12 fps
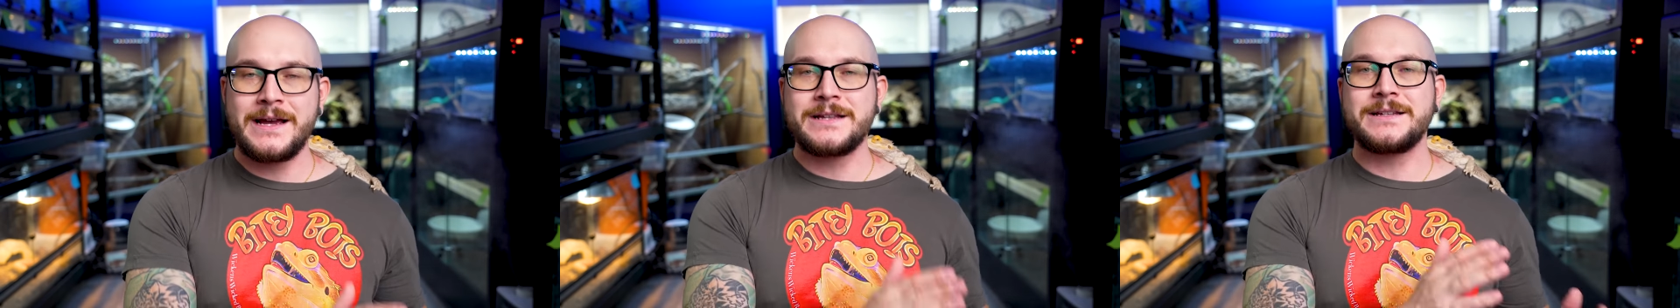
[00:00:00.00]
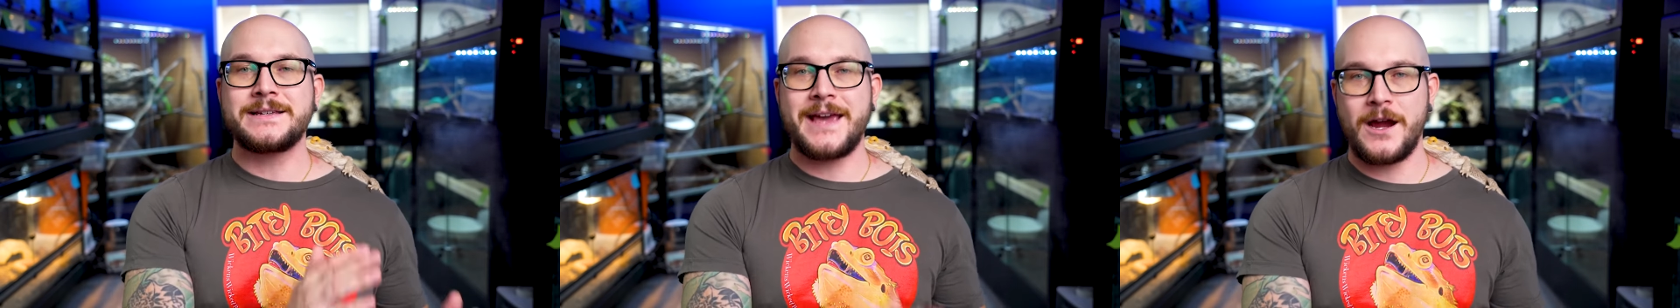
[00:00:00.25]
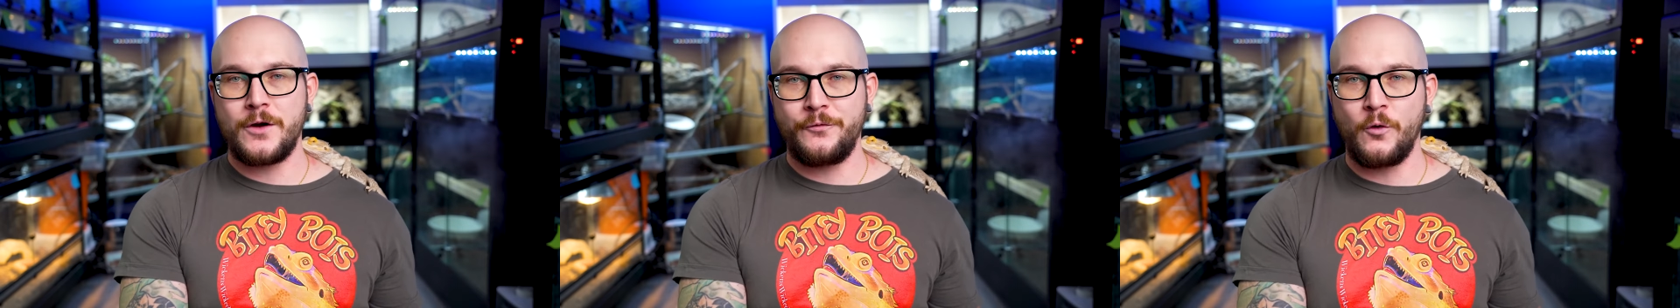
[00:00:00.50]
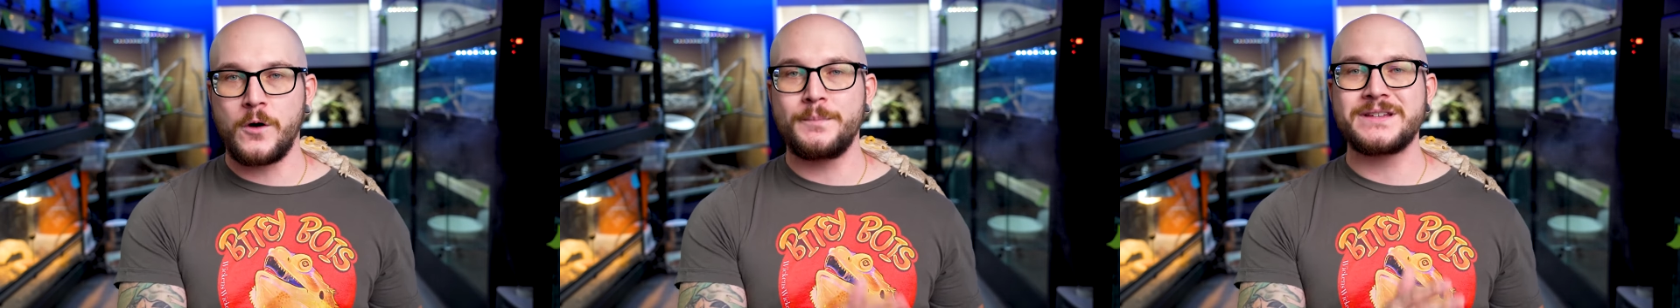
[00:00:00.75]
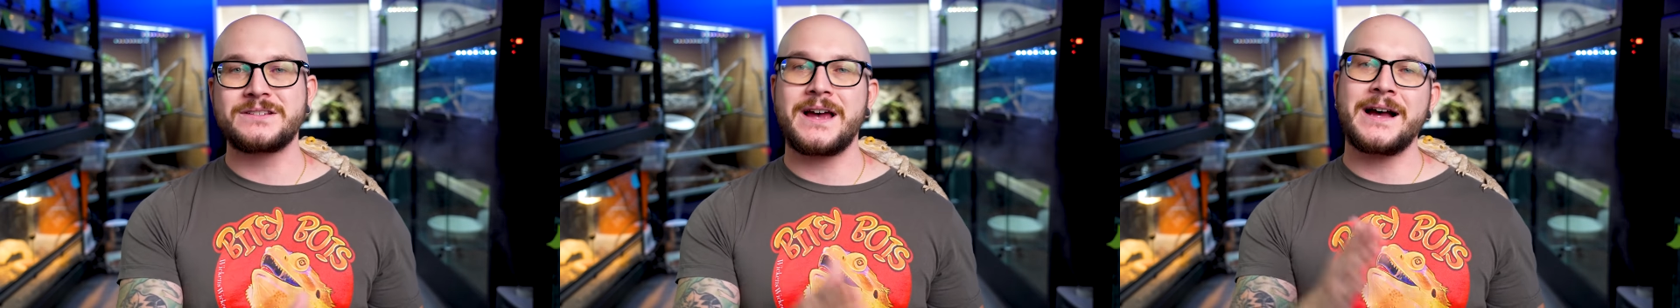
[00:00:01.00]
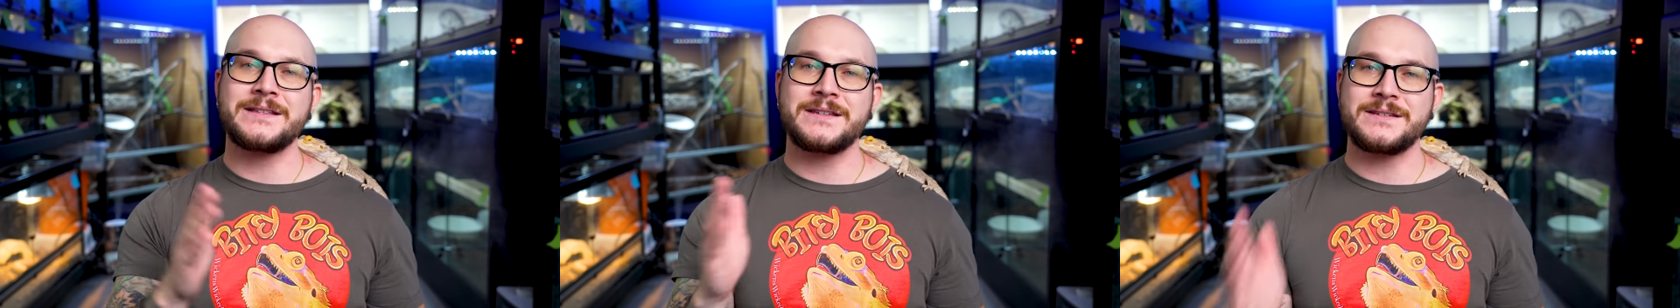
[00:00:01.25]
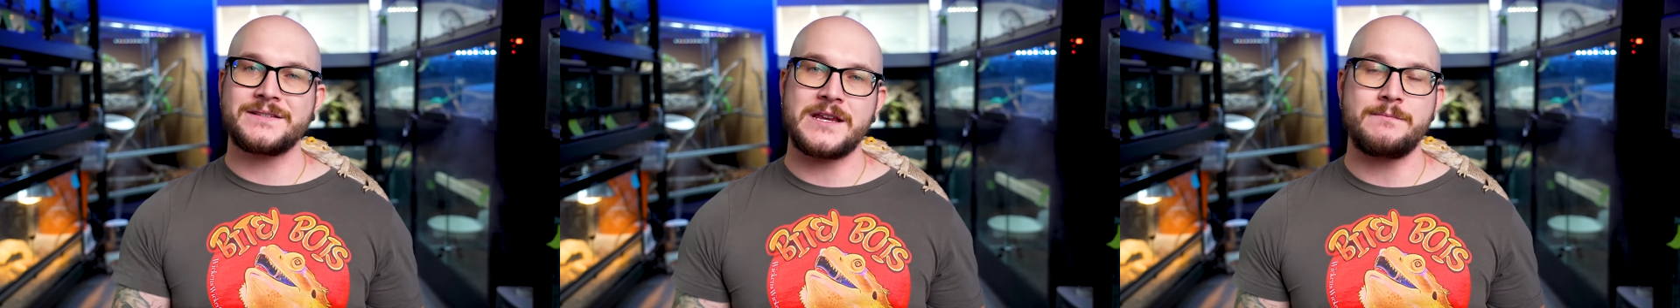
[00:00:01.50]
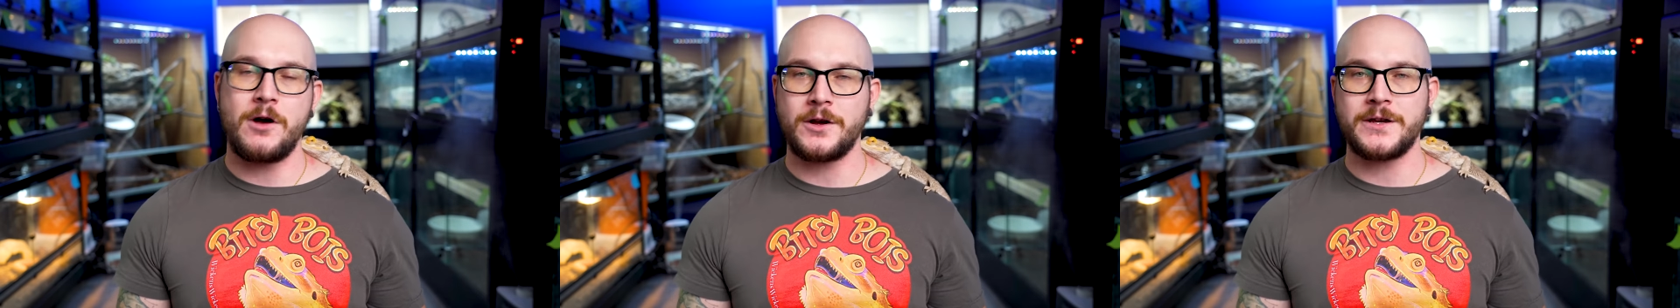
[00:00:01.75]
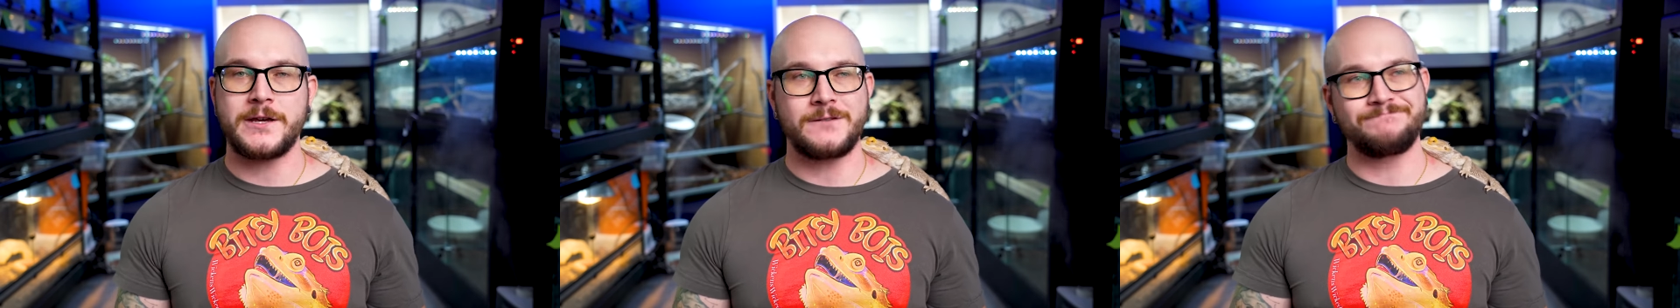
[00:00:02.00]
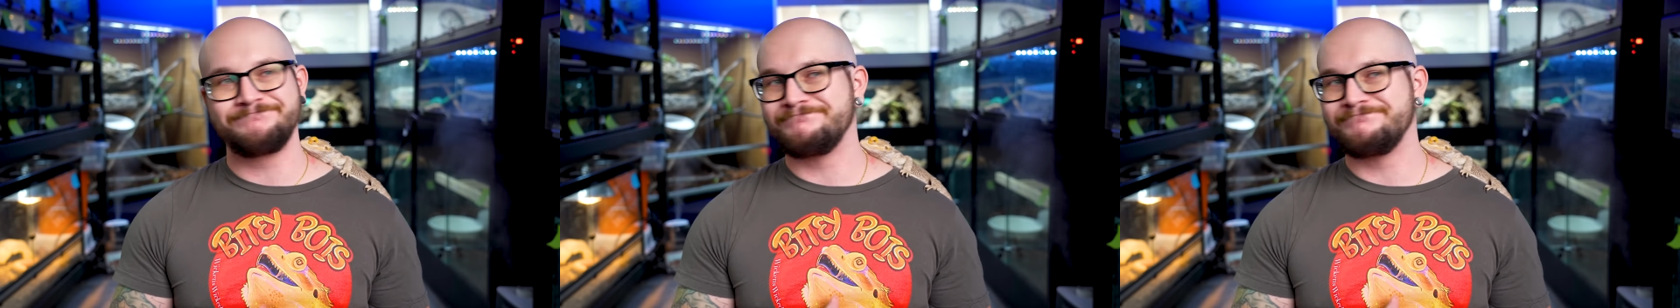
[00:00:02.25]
to care for besides a sea monkey?